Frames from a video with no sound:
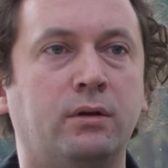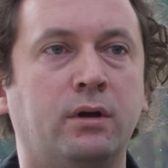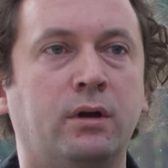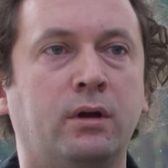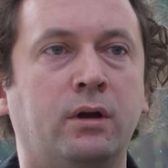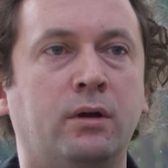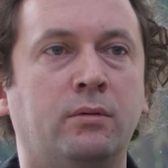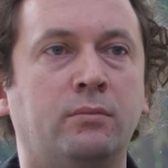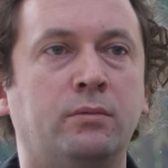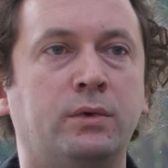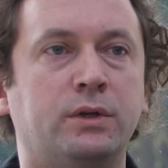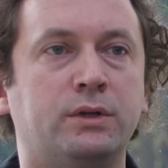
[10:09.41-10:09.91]

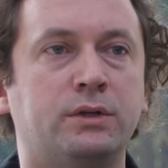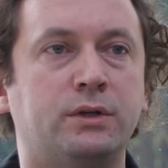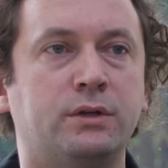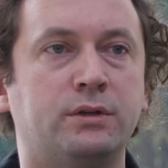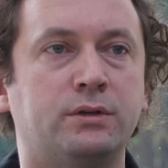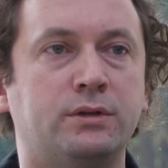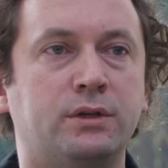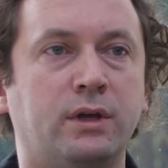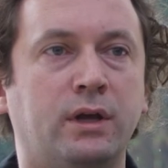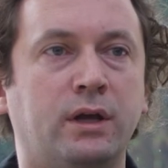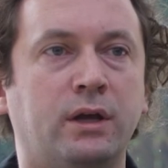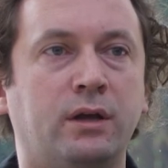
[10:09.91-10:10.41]
which
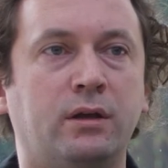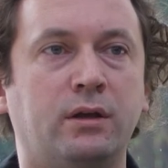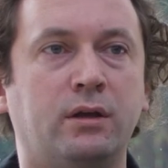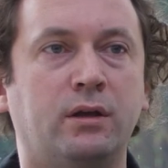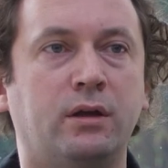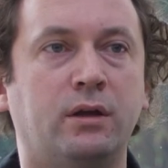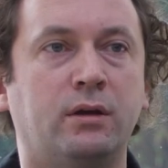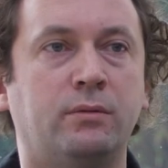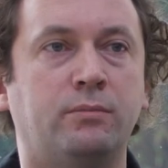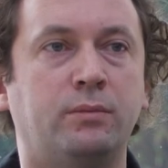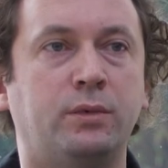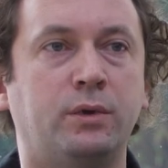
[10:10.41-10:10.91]
is a
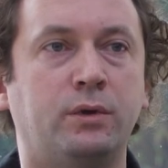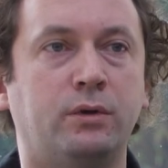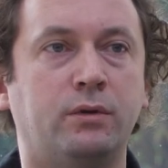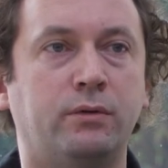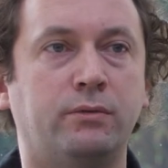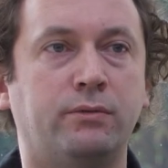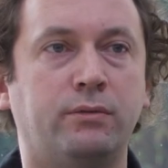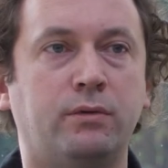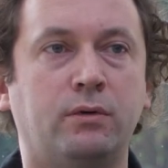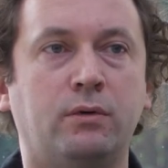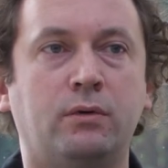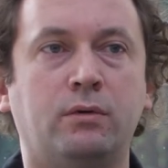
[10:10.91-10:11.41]

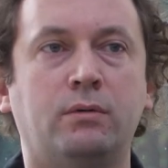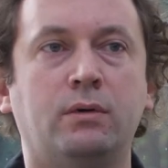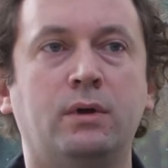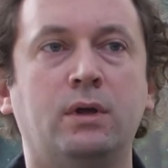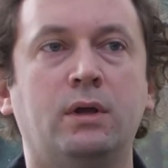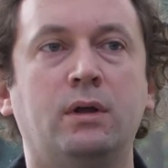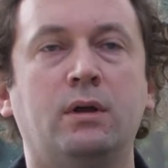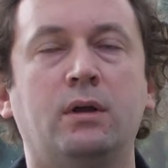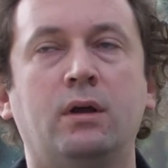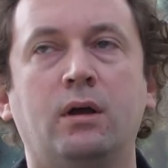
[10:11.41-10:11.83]
beautiful